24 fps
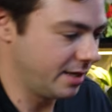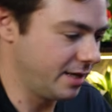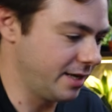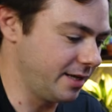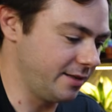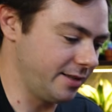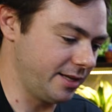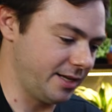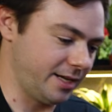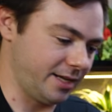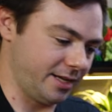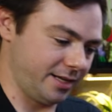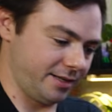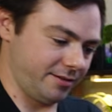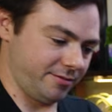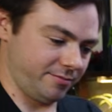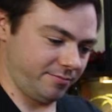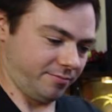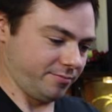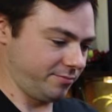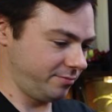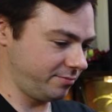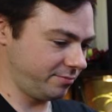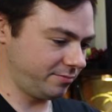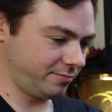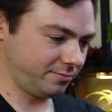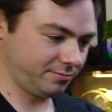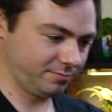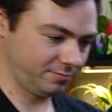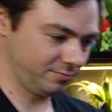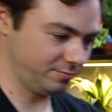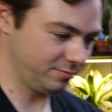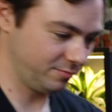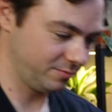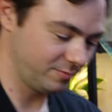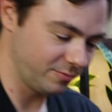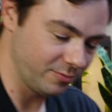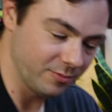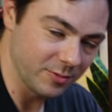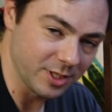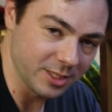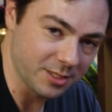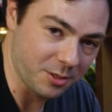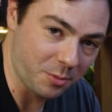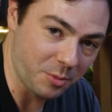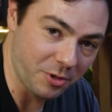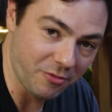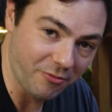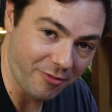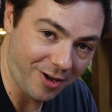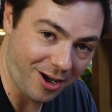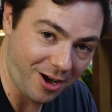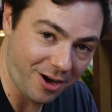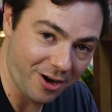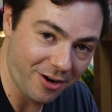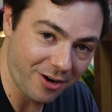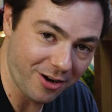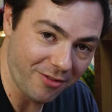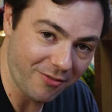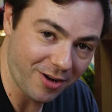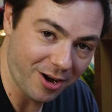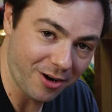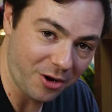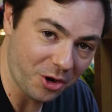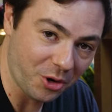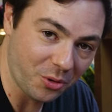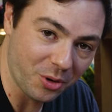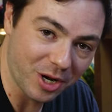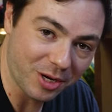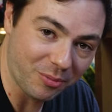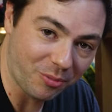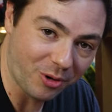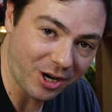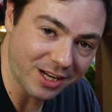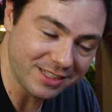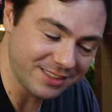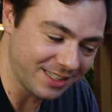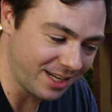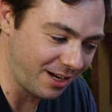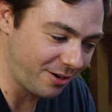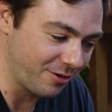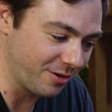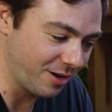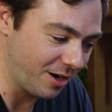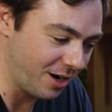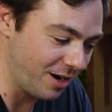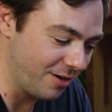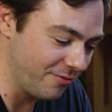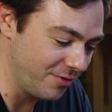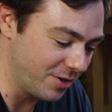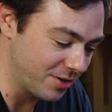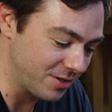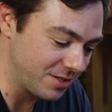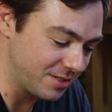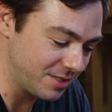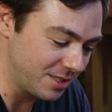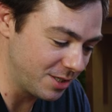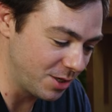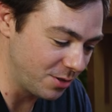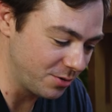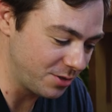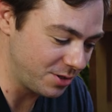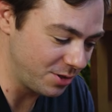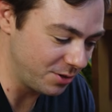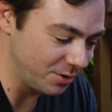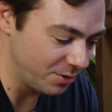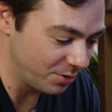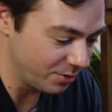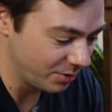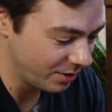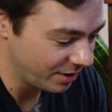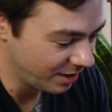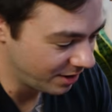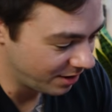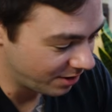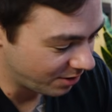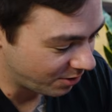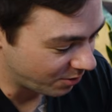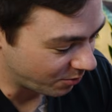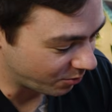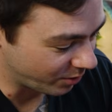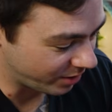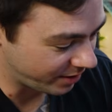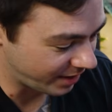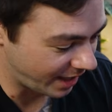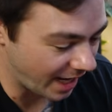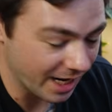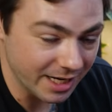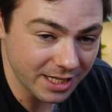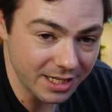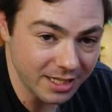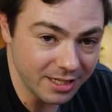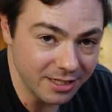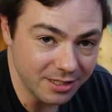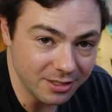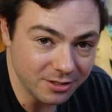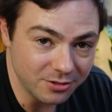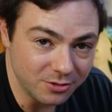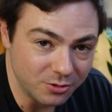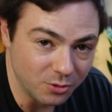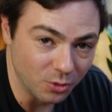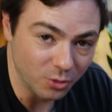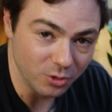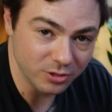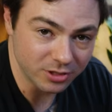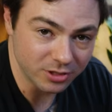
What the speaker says: And then this is gonna be a very, very quick breakdown of your CO2. With any dual